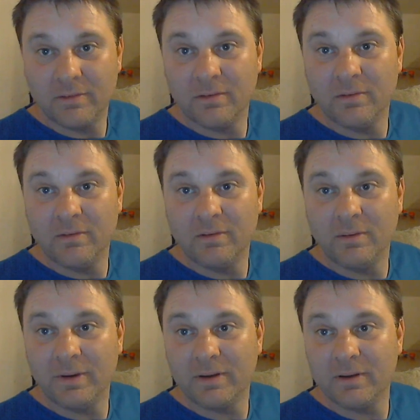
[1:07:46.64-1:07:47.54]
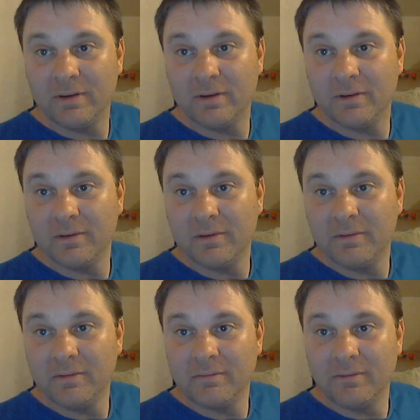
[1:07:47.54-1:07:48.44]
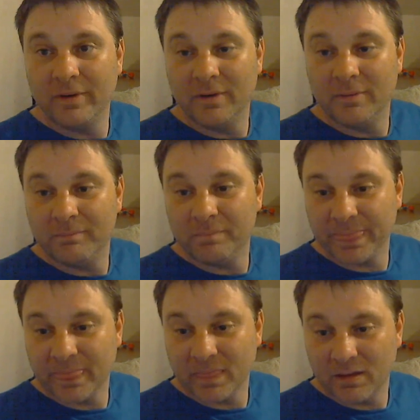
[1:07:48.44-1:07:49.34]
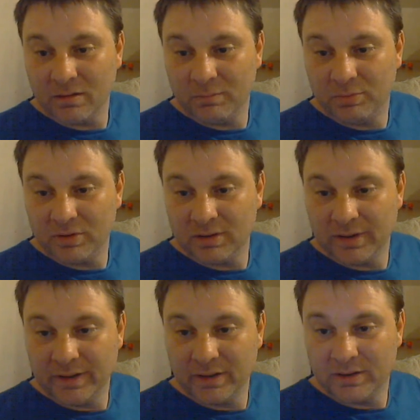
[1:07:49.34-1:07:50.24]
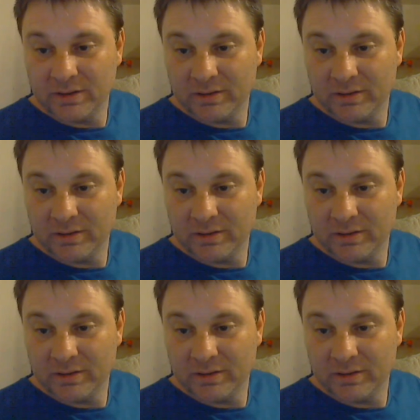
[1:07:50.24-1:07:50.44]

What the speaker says: Where are we? Yeah. I'll put the link.